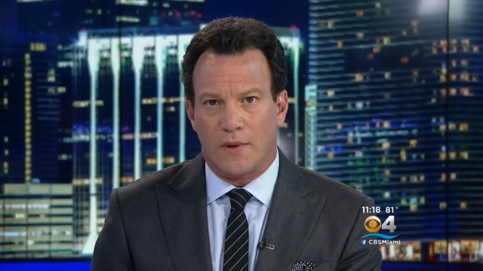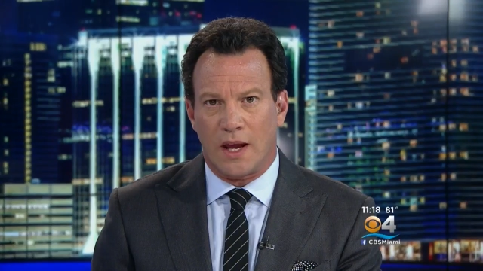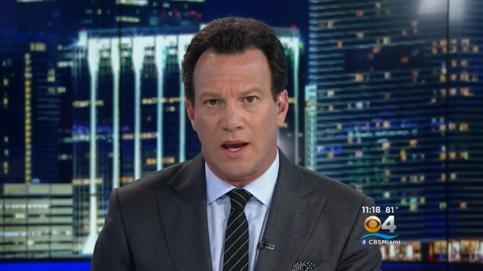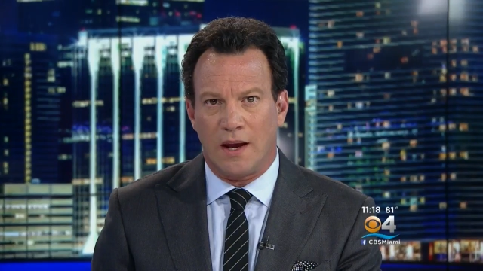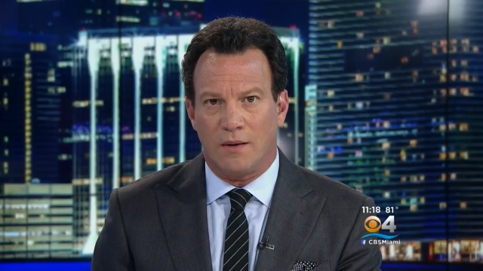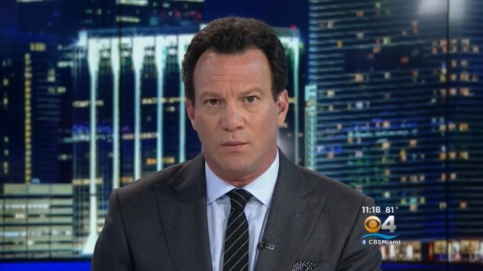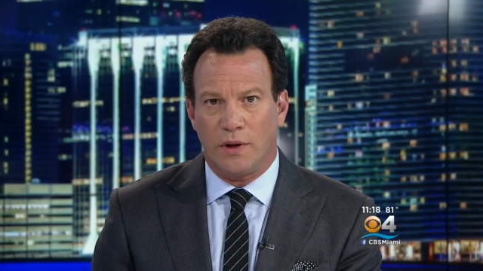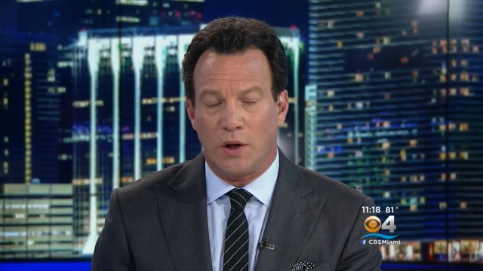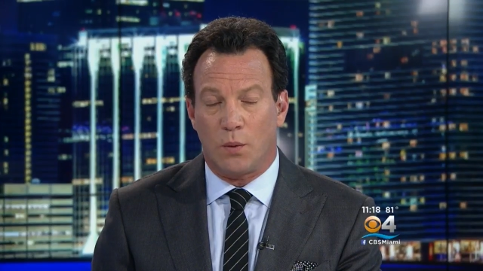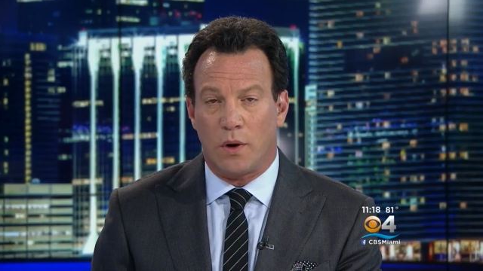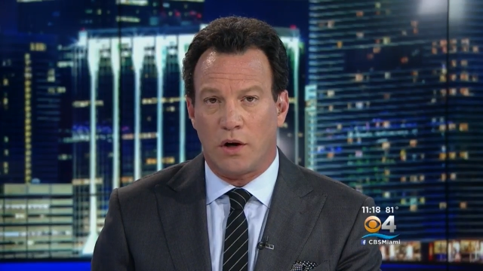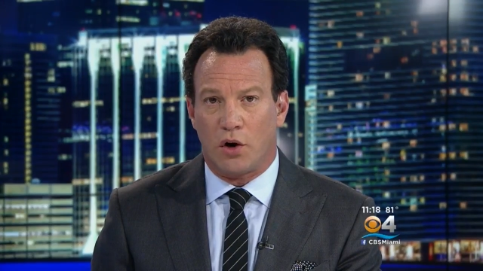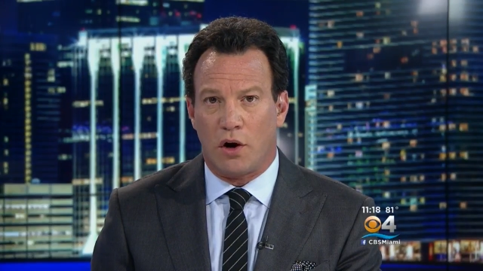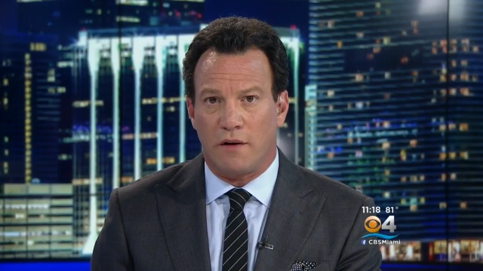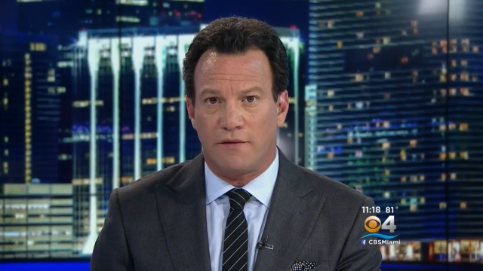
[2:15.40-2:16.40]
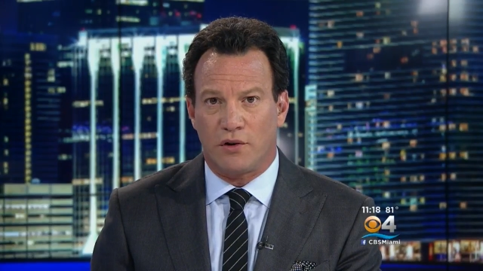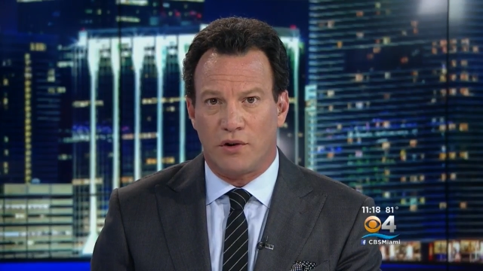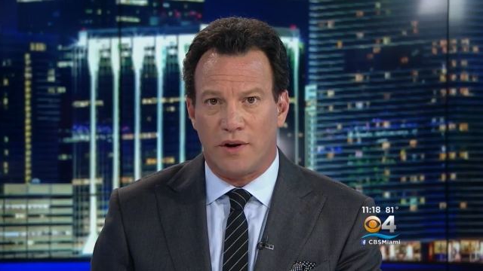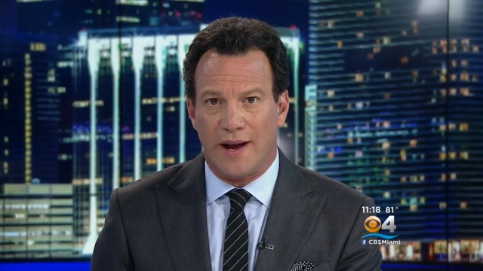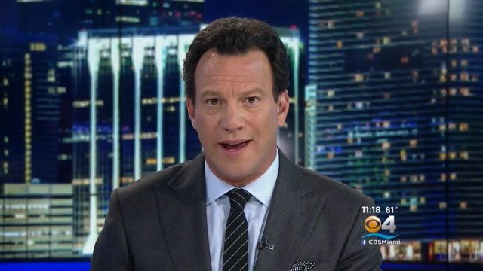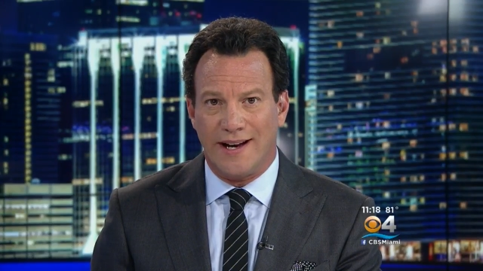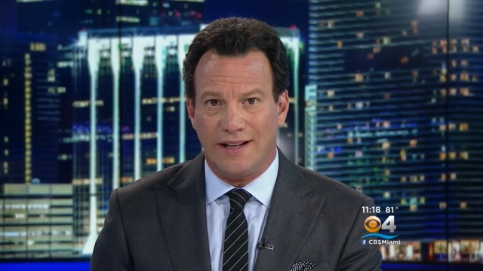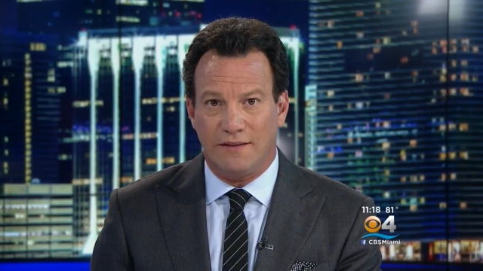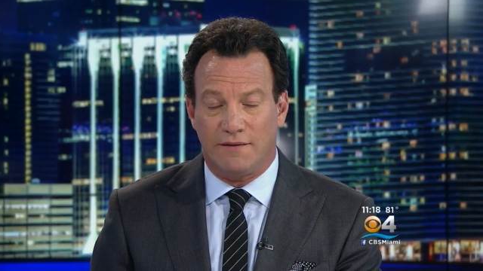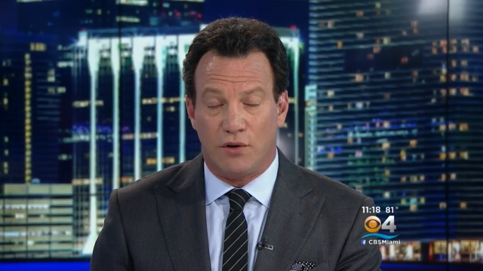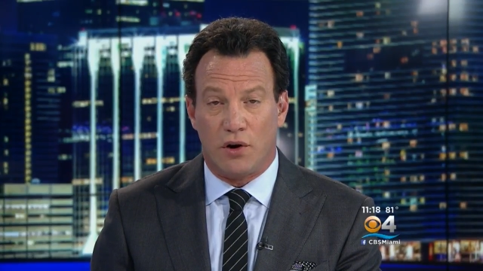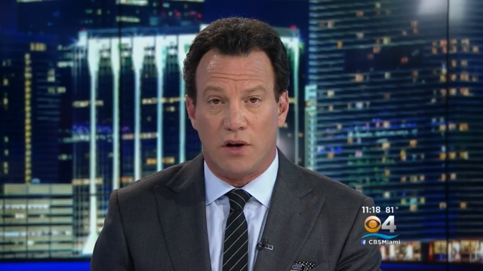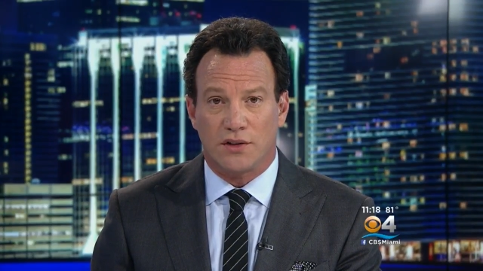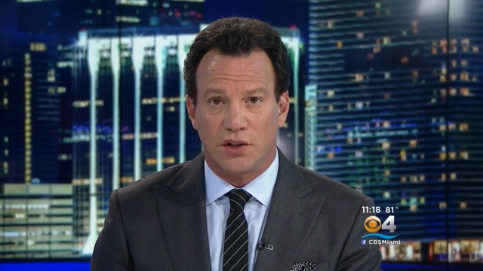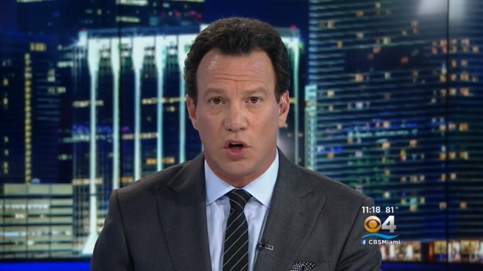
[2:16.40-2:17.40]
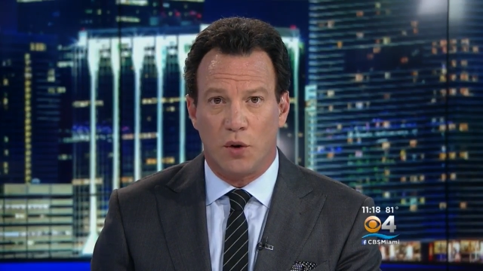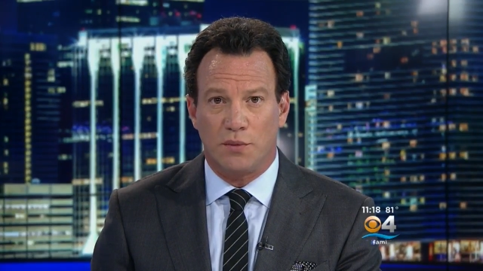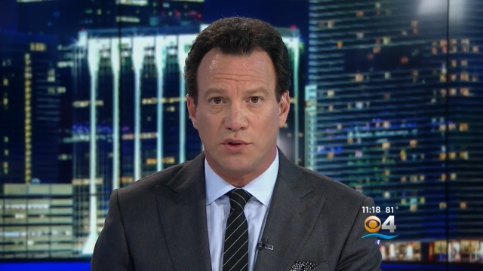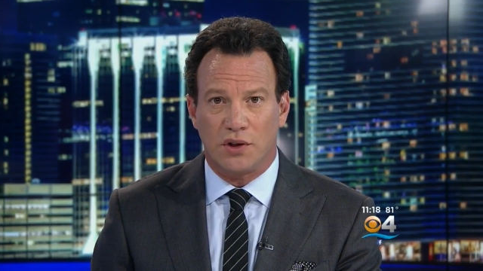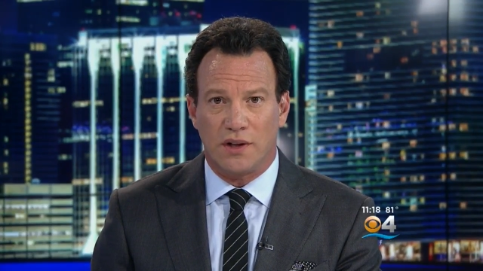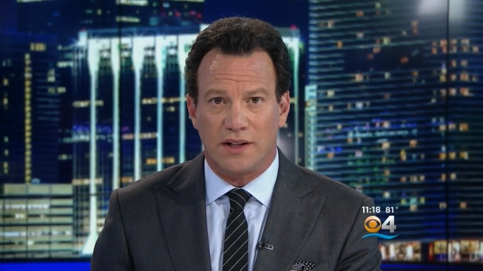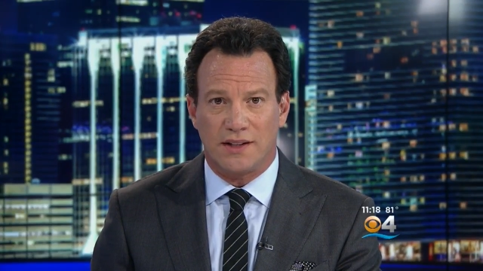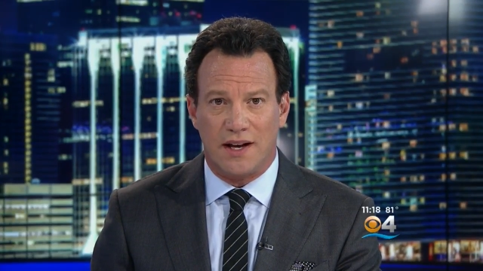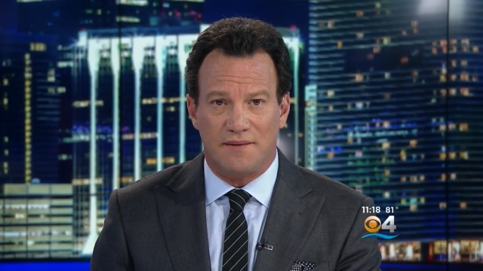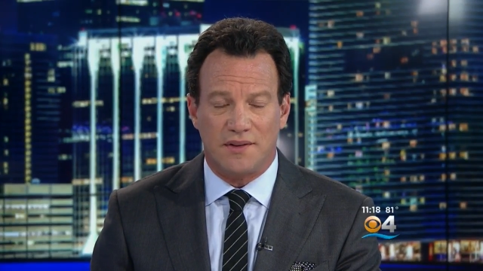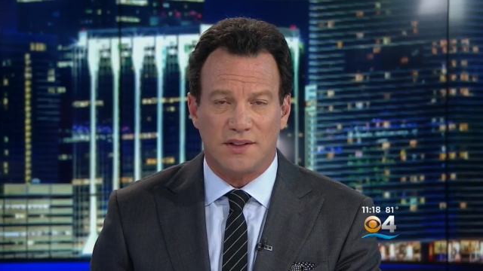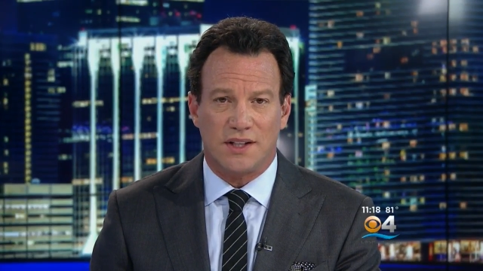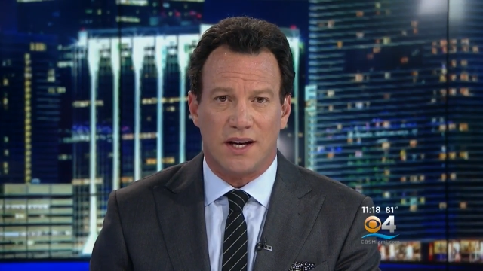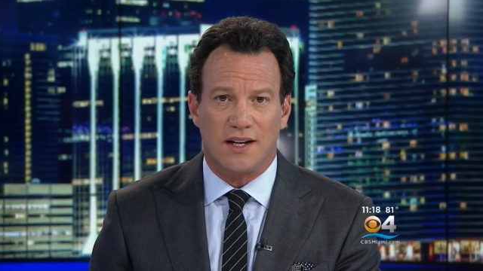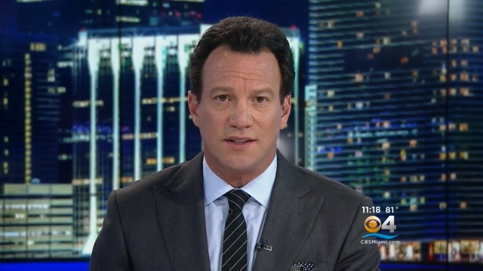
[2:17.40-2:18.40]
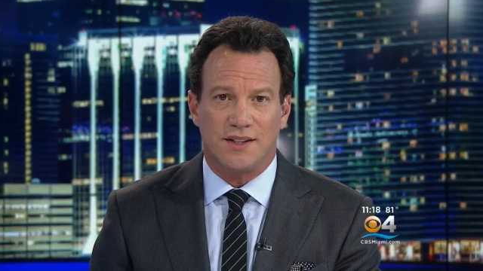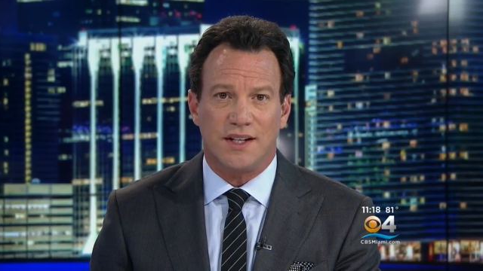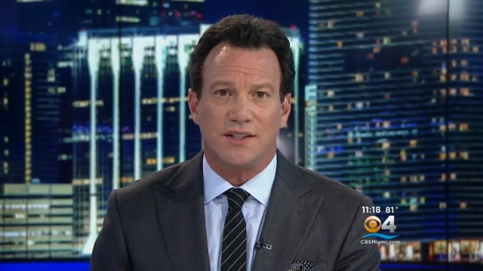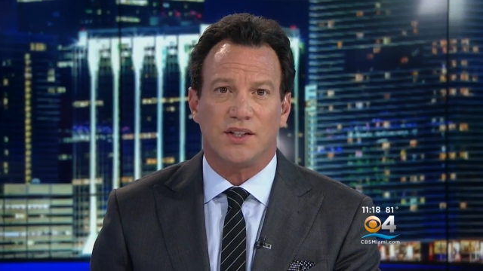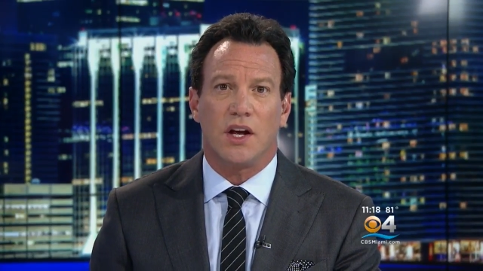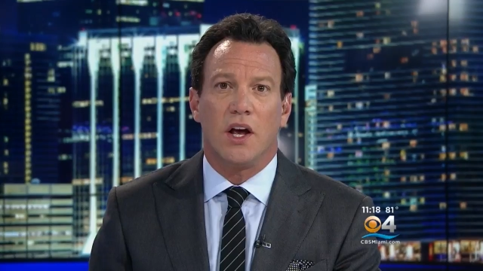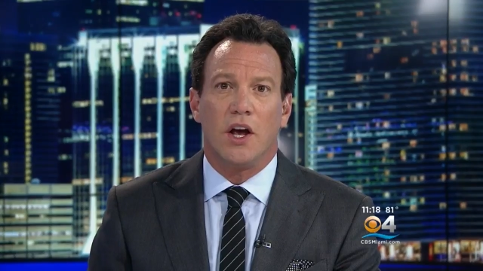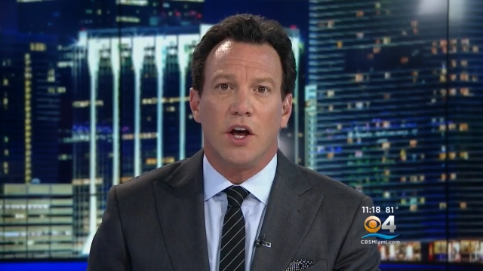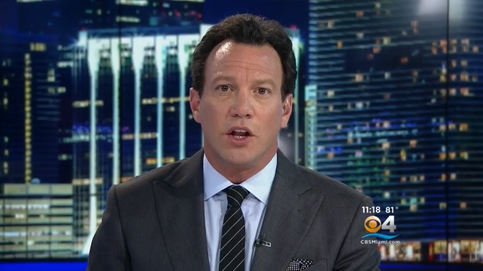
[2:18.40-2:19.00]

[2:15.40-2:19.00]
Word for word: And we don't want to offer any false hope, so let's emphasize this.